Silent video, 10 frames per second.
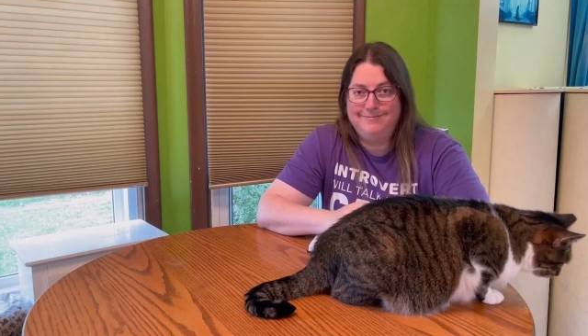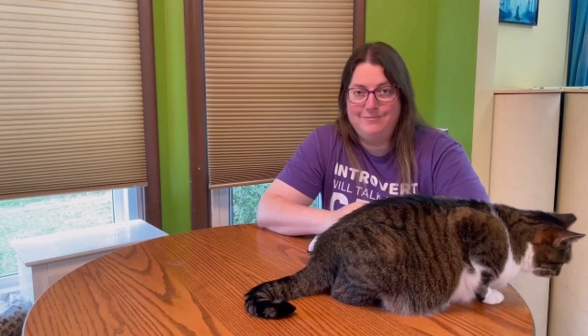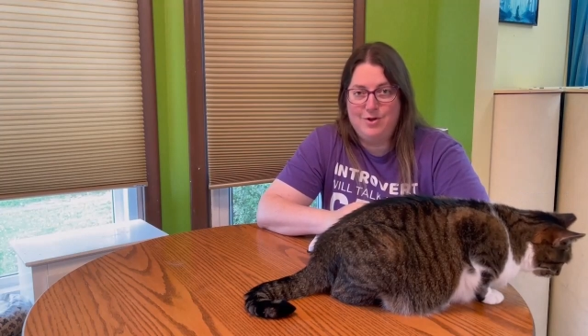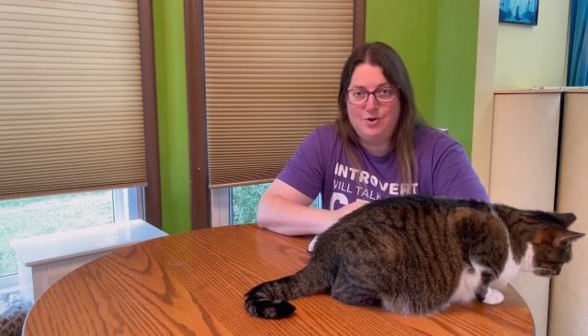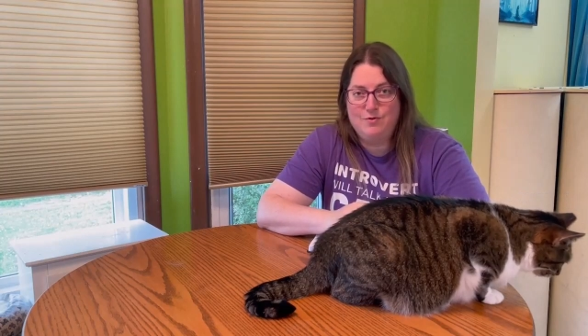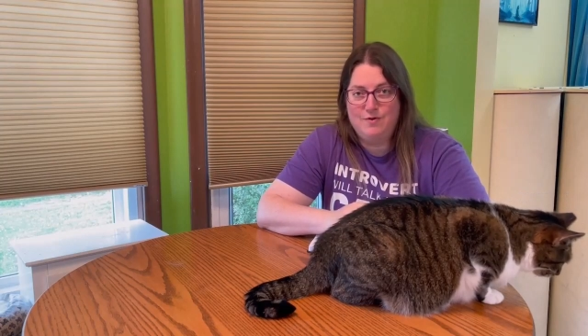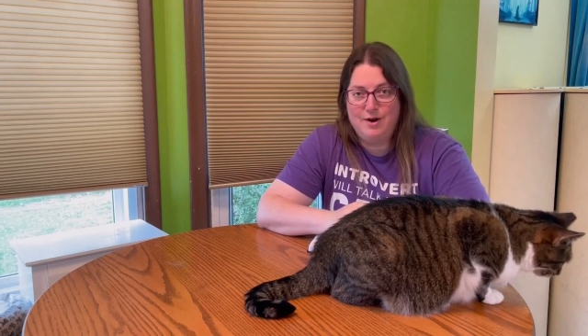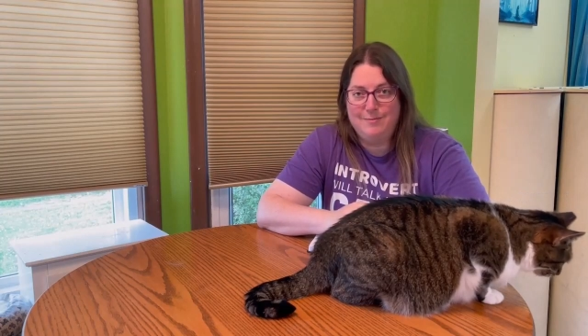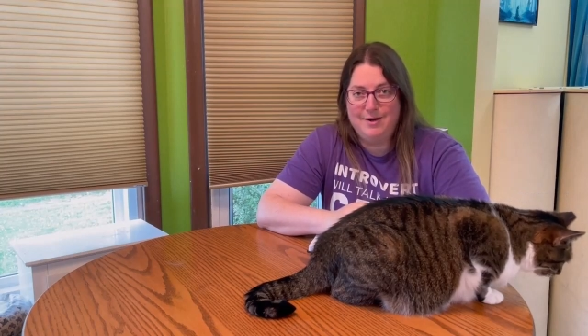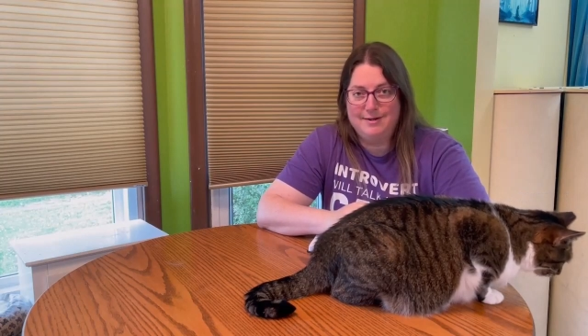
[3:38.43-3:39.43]
Thank you
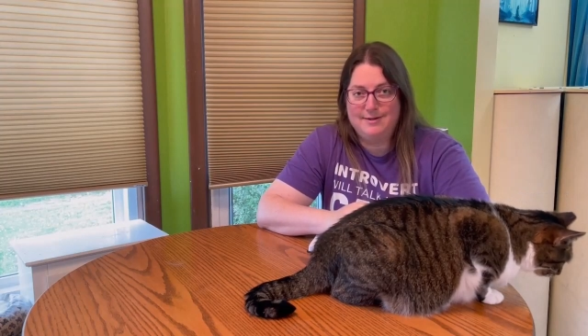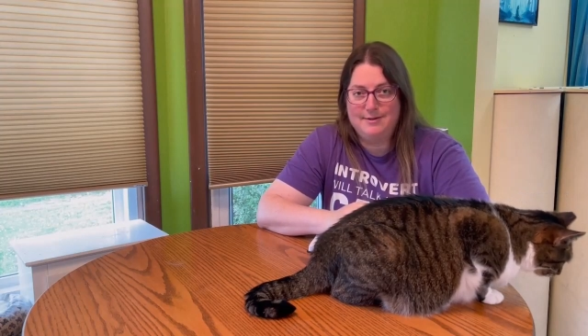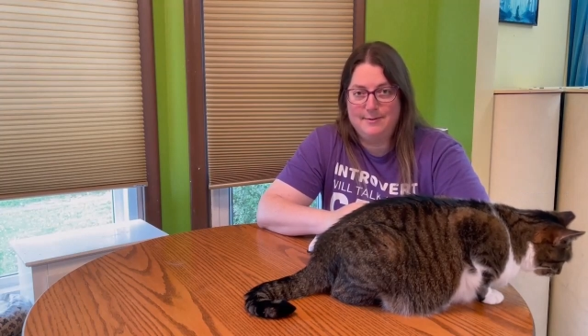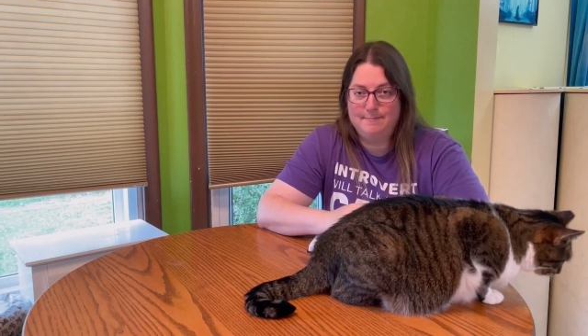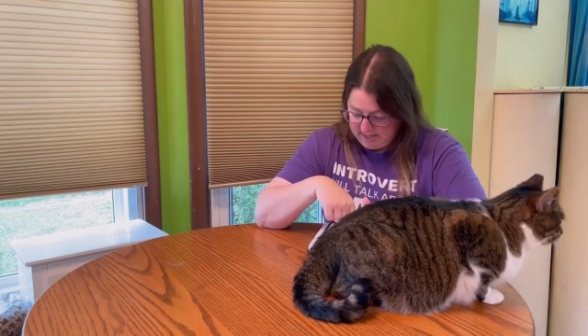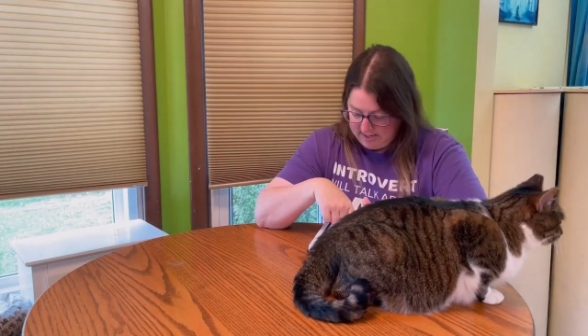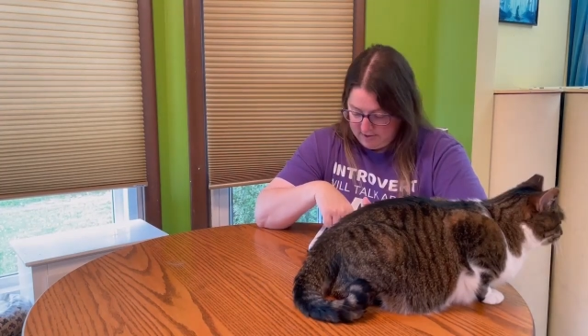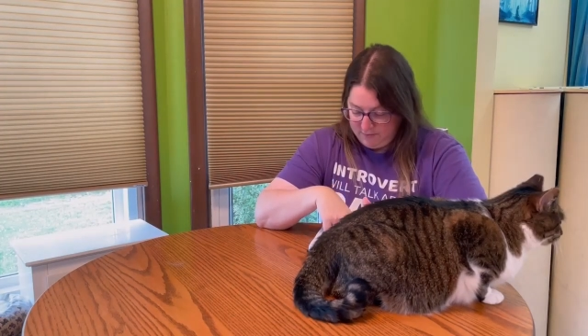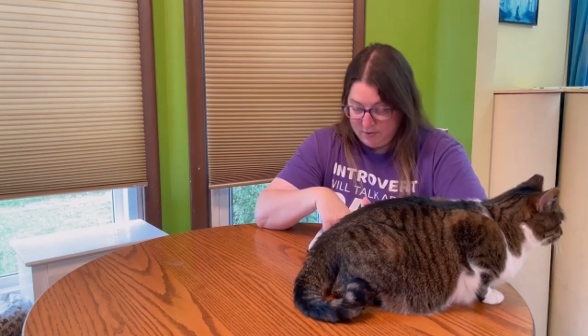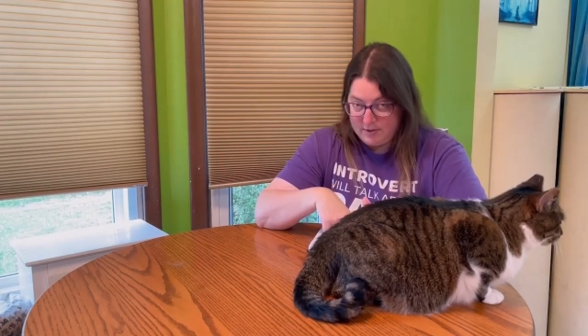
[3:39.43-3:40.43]
very much. And
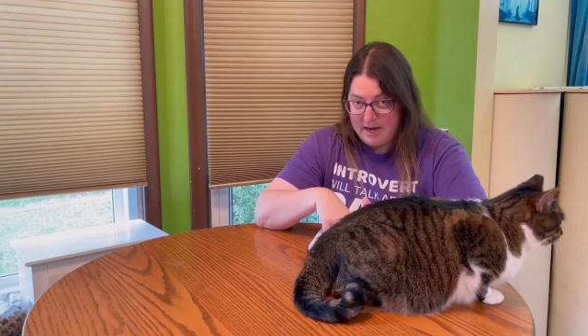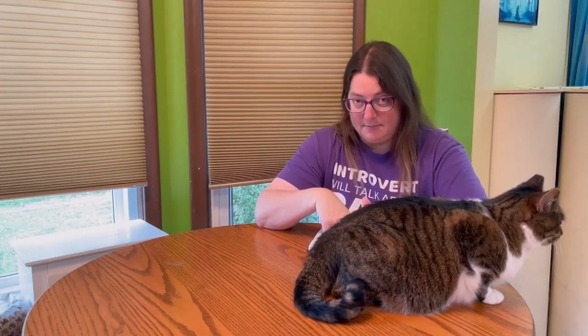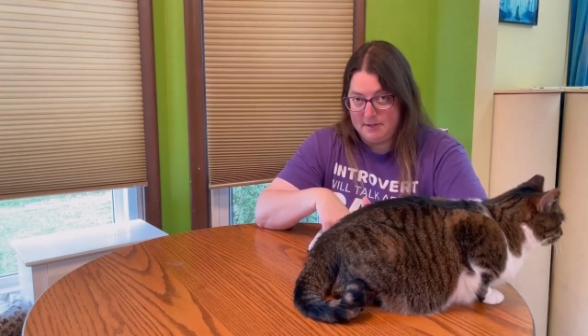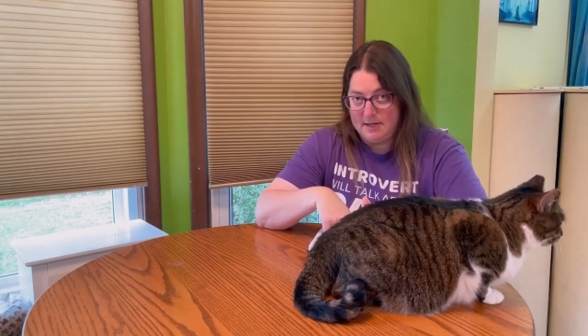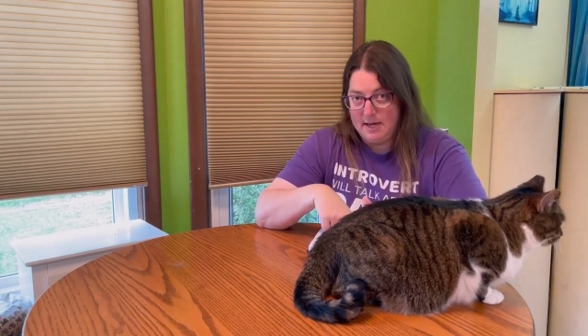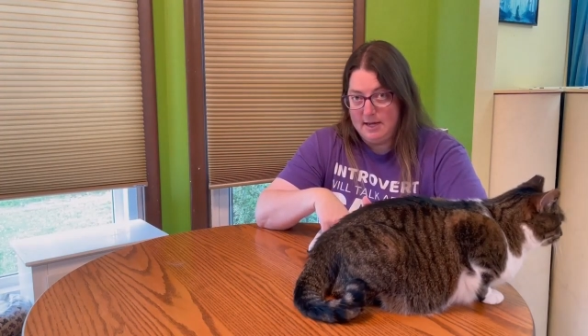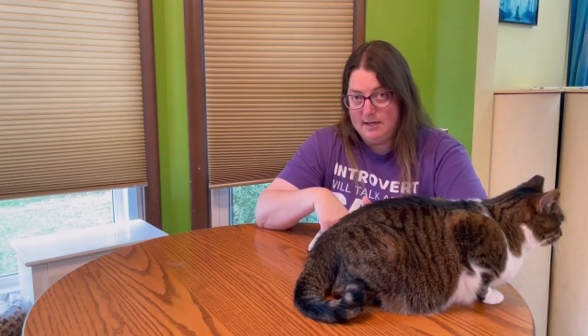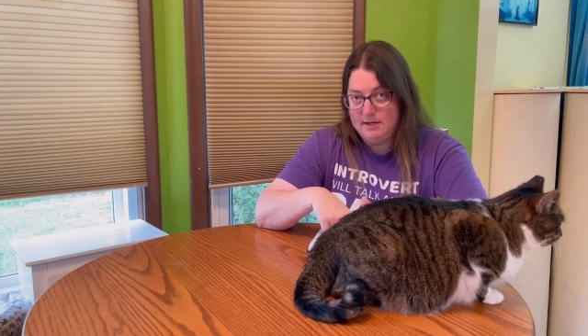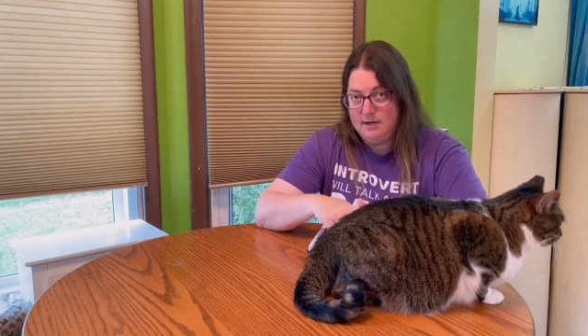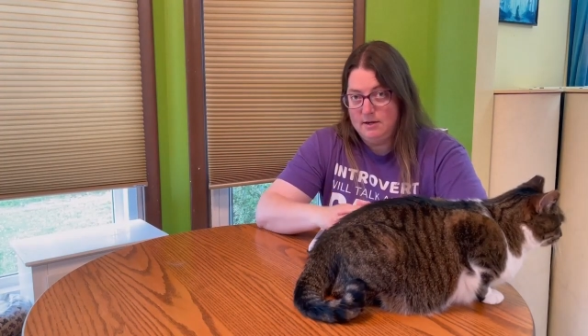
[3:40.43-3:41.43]
if you adopt a
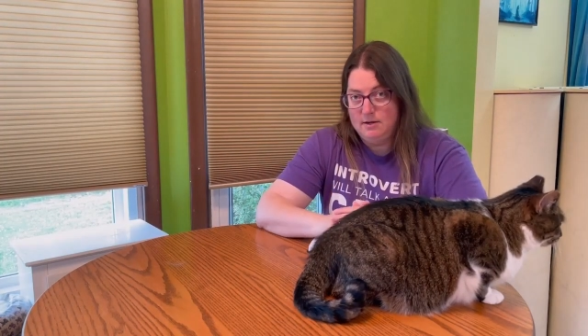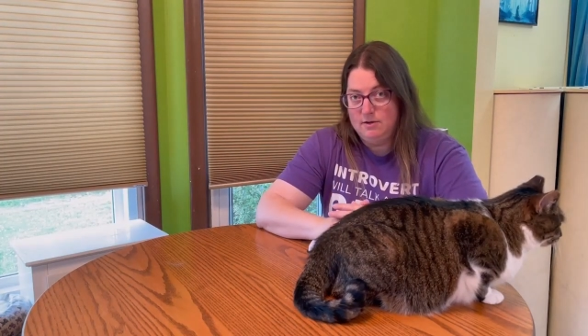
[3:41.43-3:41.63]
kitten,